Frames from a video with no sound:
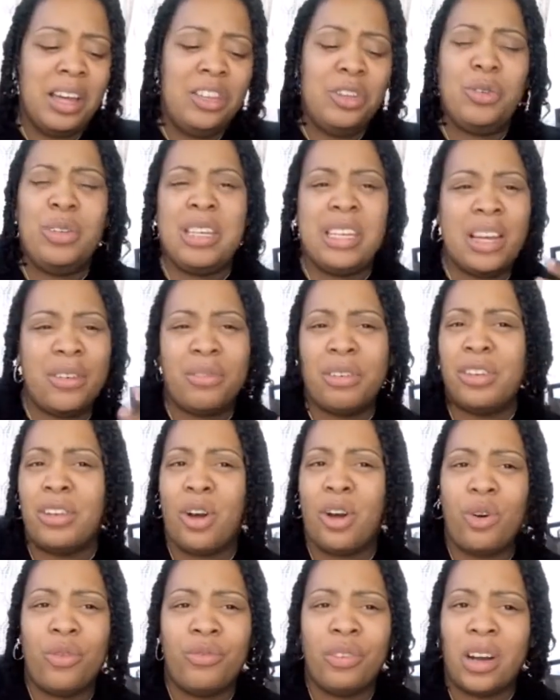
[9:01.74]
you did it for
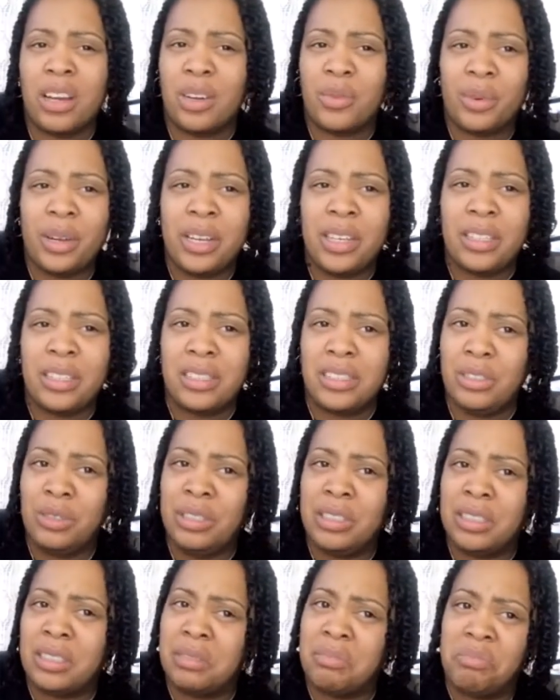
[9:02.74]
no fucking reason. You
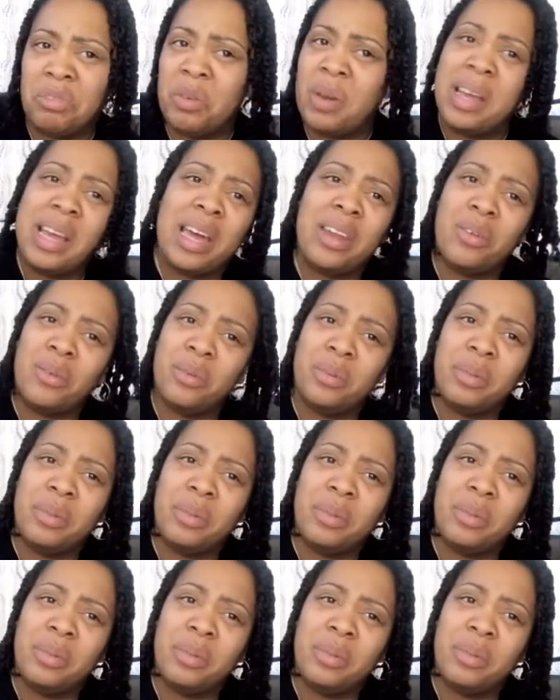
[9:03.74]
just, you ain't got no